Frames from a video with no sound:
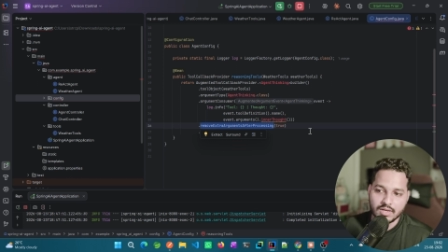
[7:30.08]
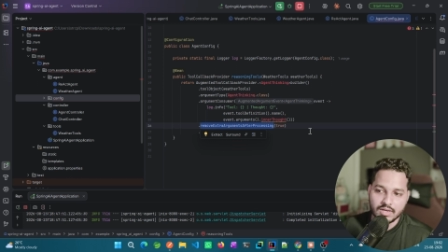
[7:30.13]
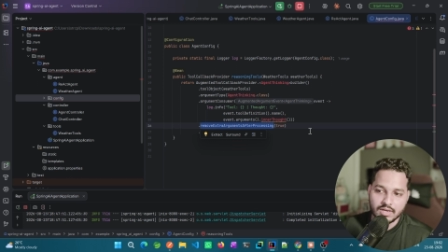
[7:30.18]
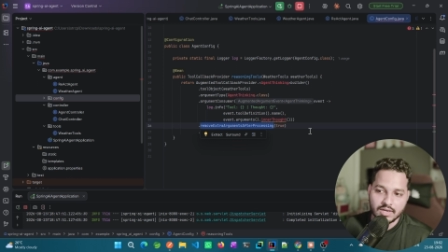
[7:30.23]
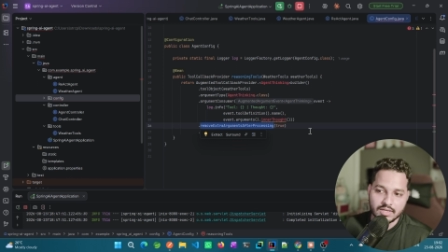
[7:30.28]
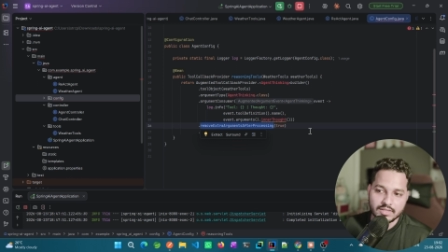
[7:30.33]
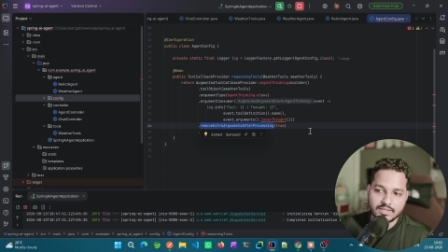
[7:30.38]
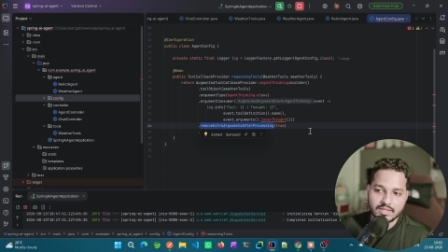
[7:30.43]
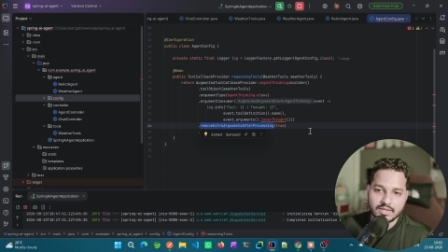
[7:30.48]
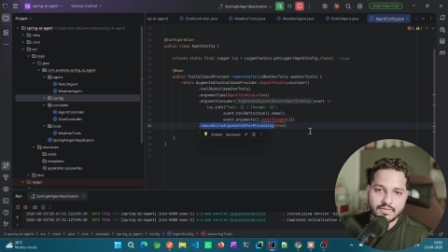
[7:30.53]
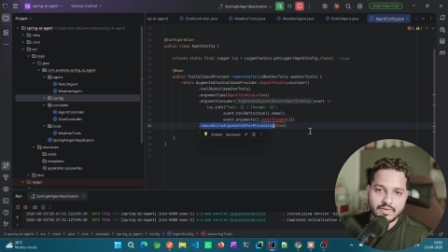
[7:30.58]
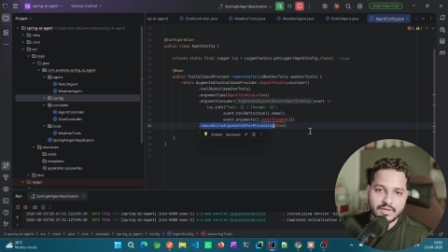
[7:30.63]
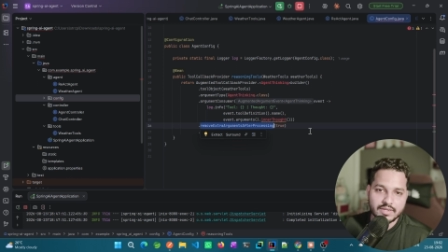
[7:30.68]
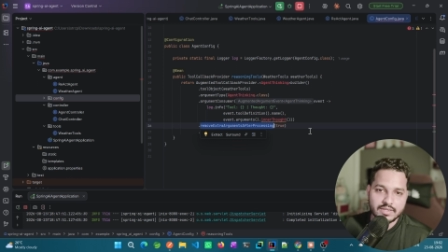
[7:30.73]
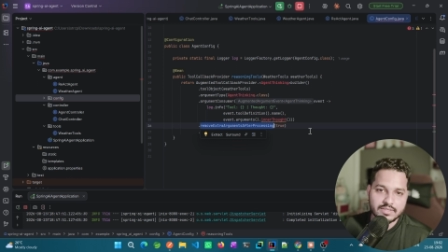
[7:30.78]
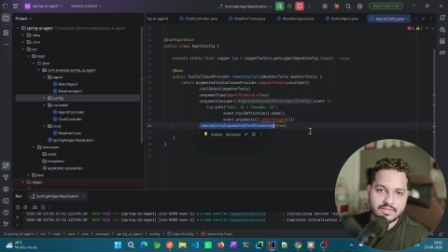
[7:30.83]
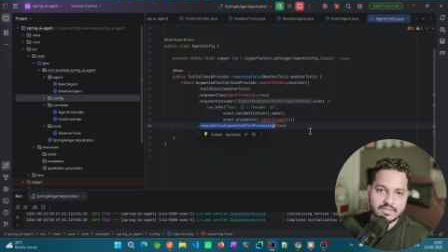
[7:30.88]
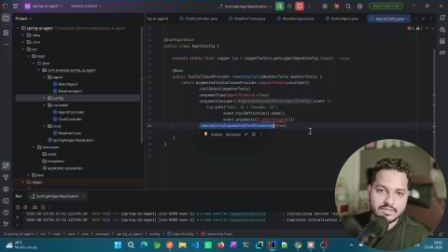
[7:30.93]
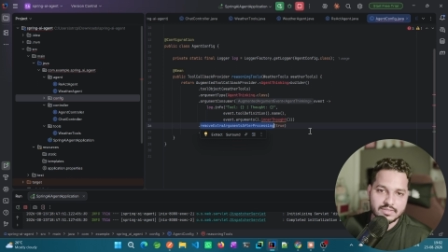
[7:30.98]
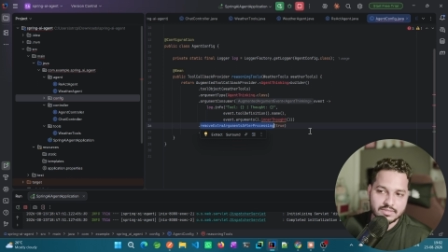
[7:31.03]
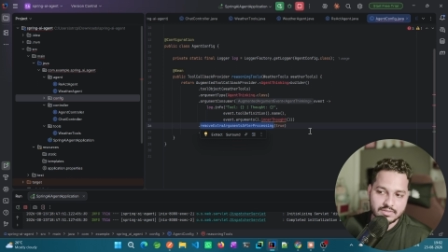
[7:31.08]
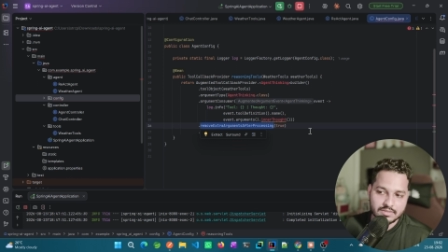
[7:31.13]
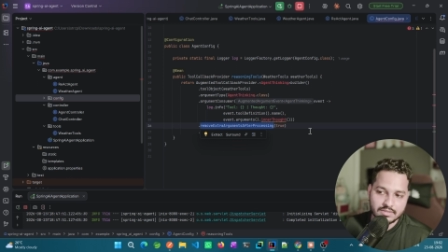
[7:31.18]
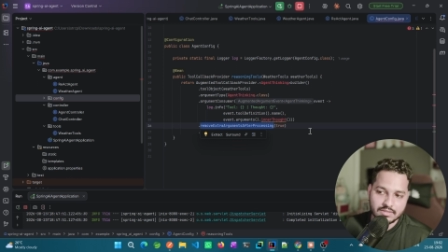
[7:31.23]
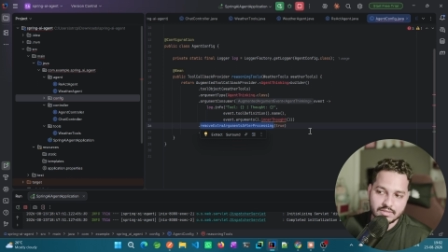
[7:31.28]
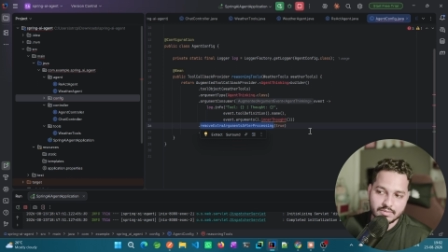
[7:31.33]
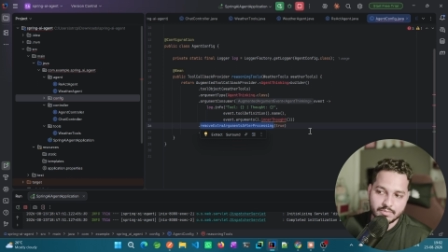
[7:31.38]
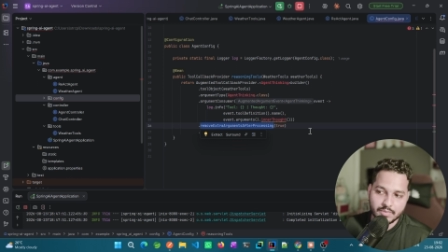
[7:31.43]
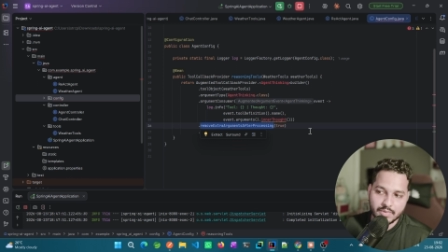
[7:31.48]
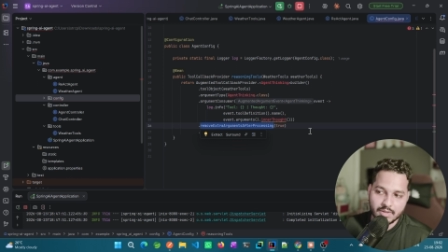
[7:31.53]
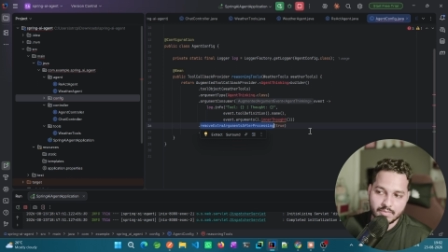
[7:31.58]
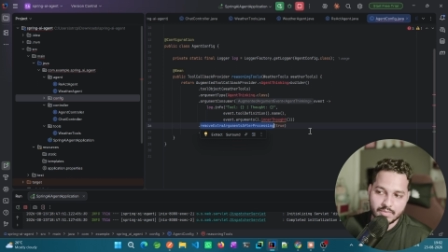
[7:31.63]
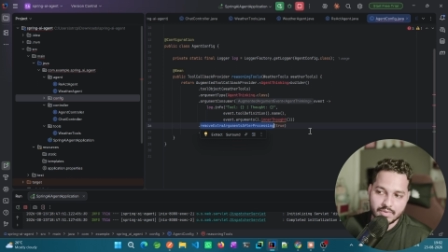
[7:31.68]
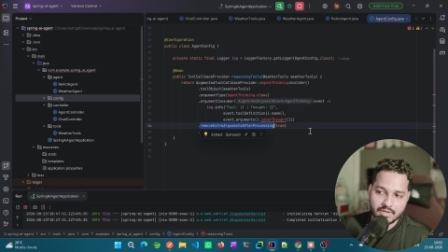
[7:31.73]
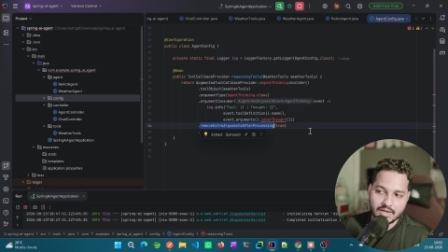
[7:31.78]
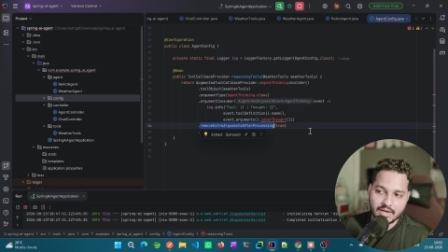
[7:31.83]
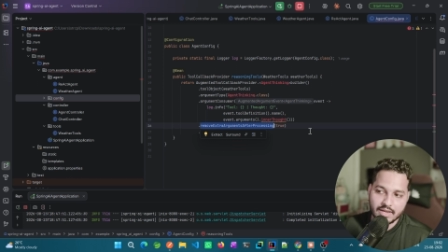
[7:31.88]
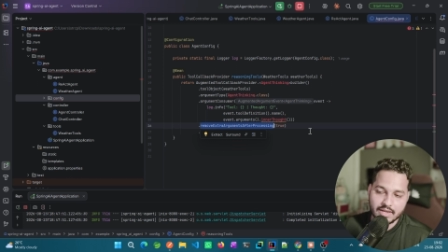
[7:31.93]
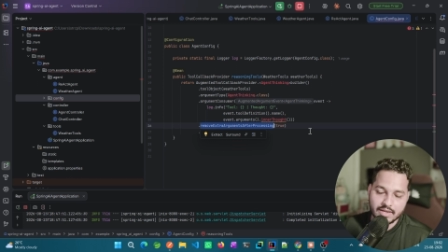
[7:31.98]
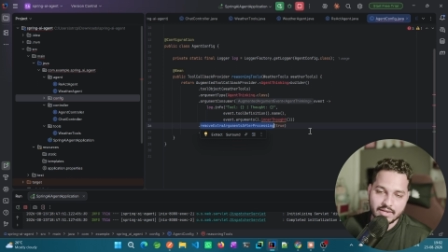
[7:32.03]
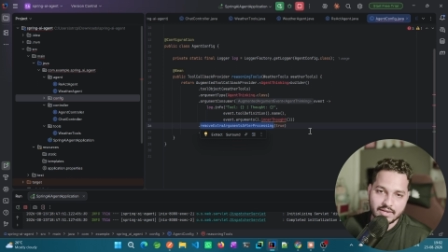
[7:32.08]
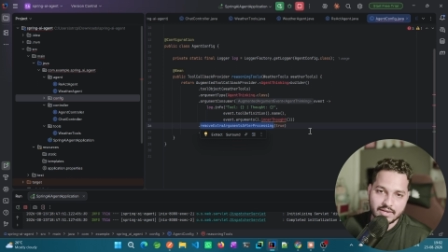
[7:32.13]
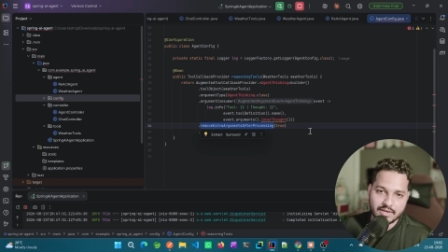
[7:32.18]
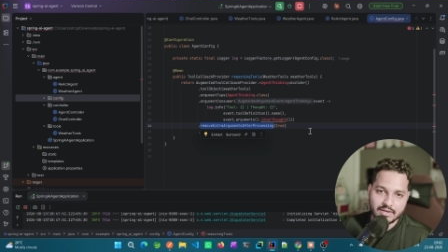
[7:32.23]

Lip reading: Otherwise, maybe like